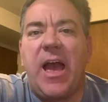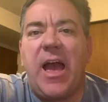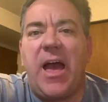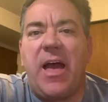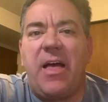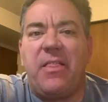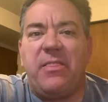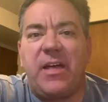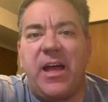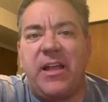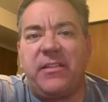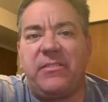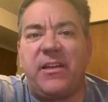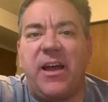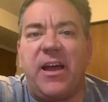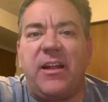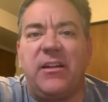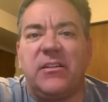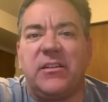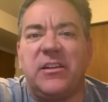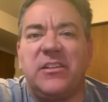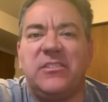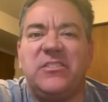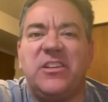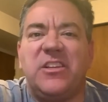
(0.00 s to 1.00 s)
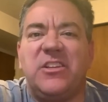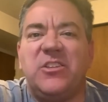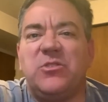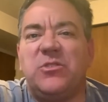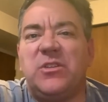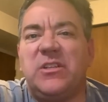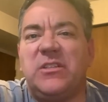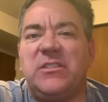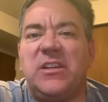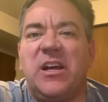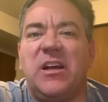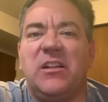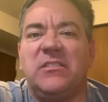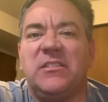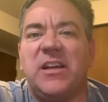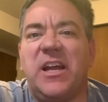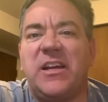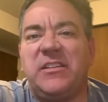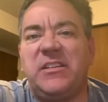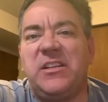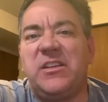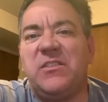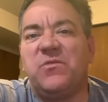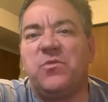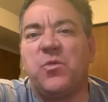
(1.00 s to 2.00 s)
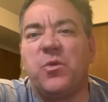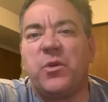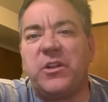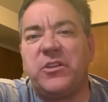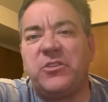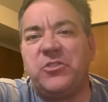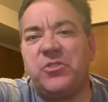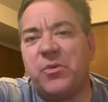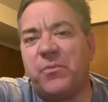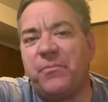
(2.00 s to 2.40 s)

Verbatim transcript: and that title continued until 1942.